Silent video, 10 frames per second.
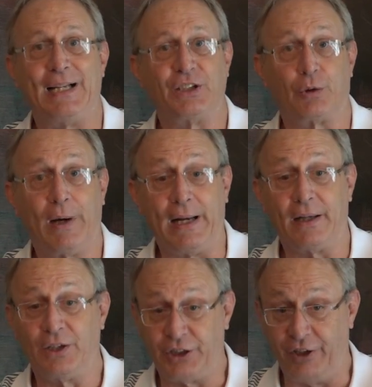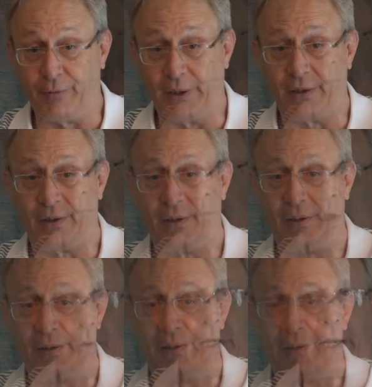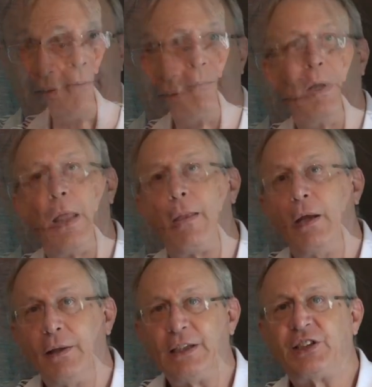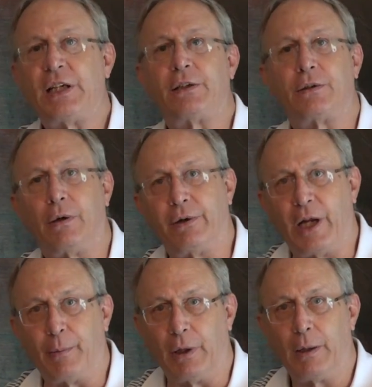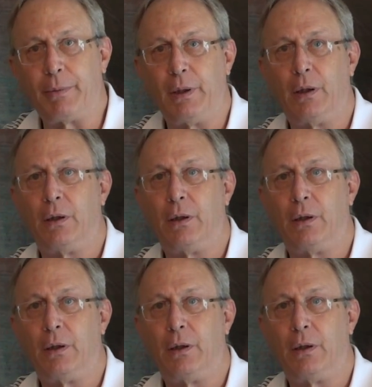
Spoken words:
is a great achievement. Okay, let's set the turntable up.